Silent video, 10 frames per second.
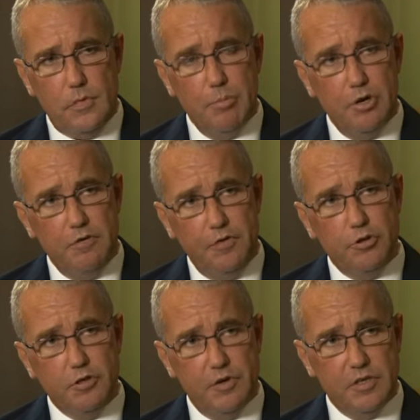But in
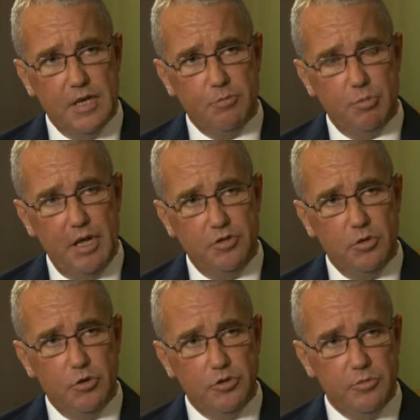future, for example, Matthew
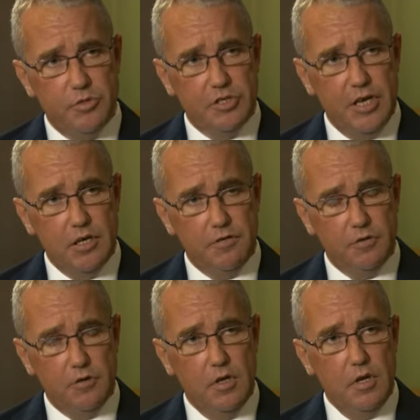Woods, who was jailed
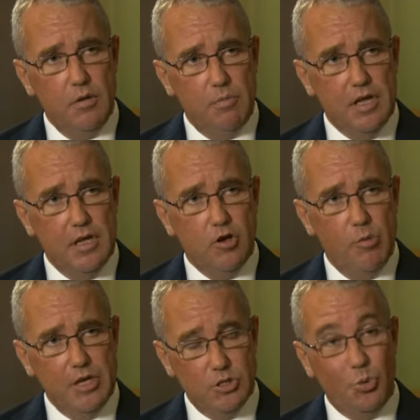for making
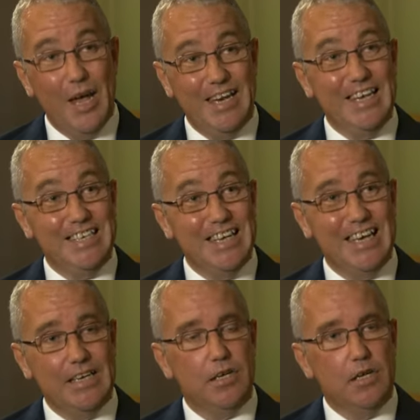comments when he
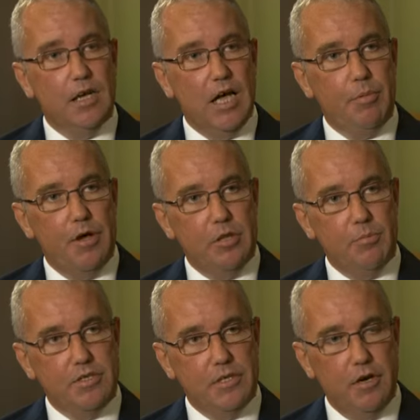did about the
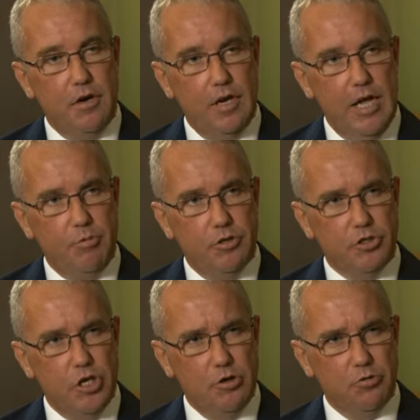missing girl, April
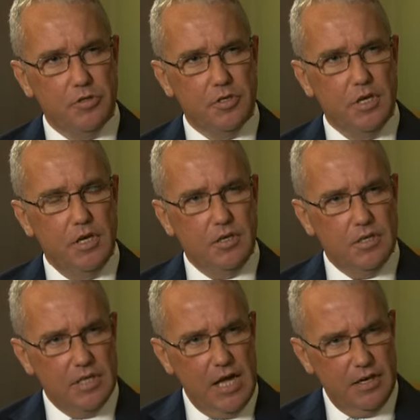Jones,
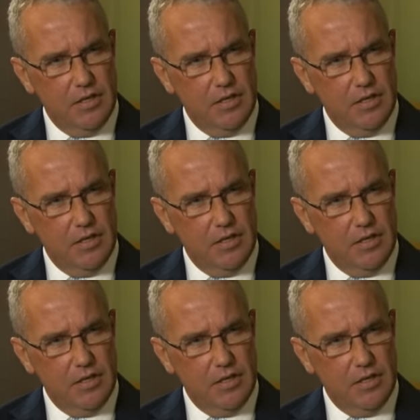does that